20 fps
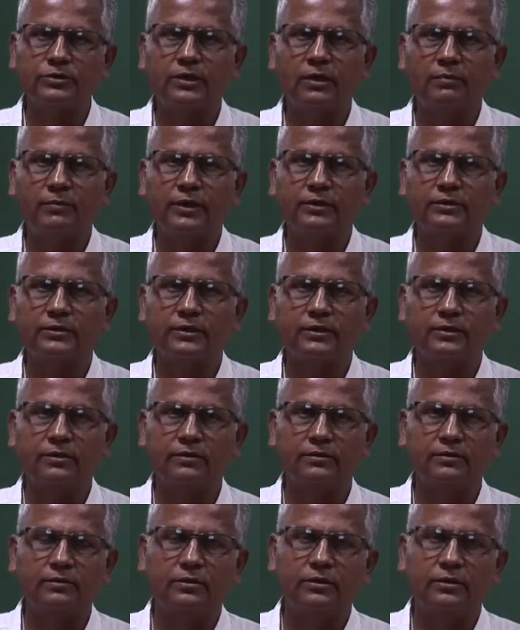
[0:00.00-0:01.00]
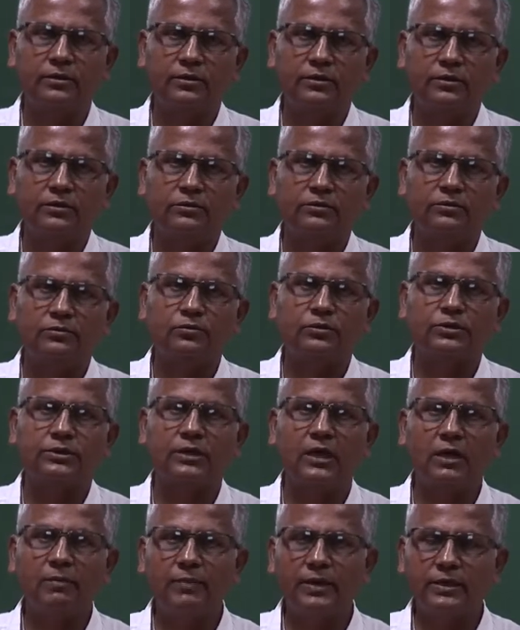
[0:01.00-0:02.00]
to some extent to
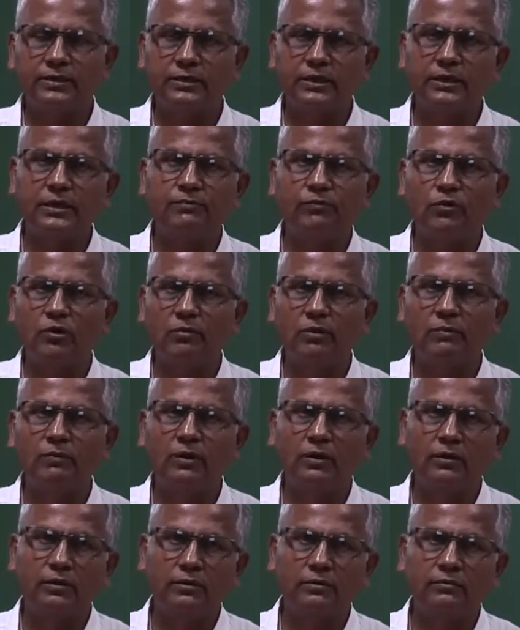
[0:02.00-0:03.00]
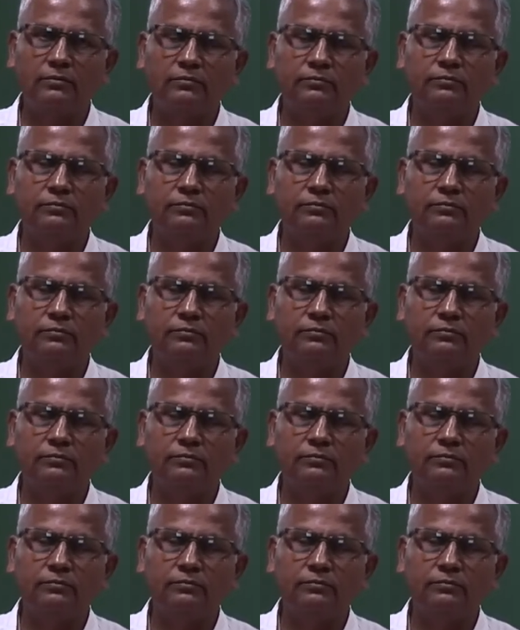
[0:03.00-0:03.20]
some extent deformable,